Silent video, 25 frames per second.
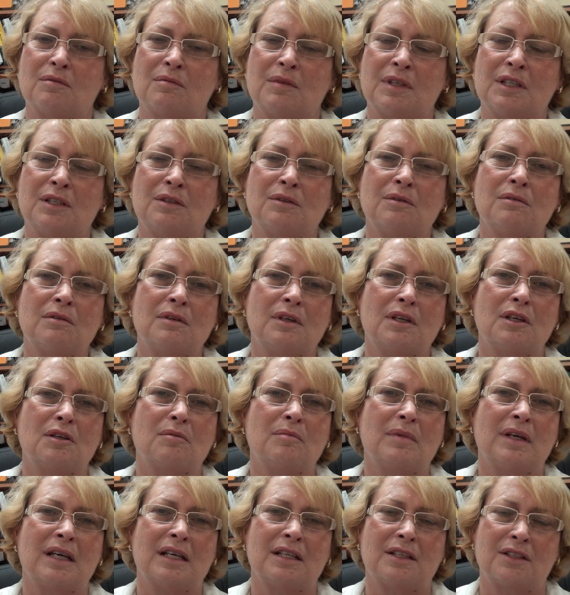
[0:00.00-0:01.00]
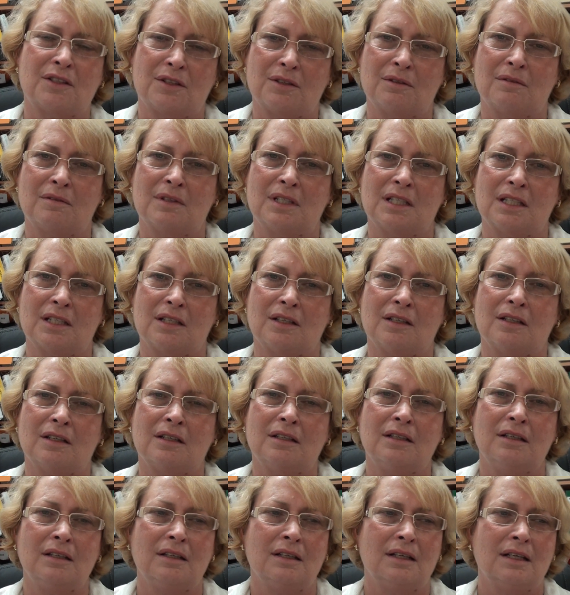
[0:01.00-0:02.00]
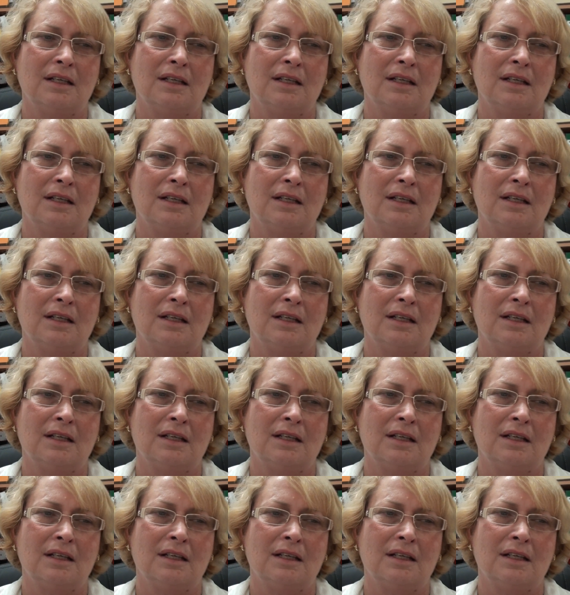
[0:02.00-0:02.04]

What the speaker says: We're talking about suicide.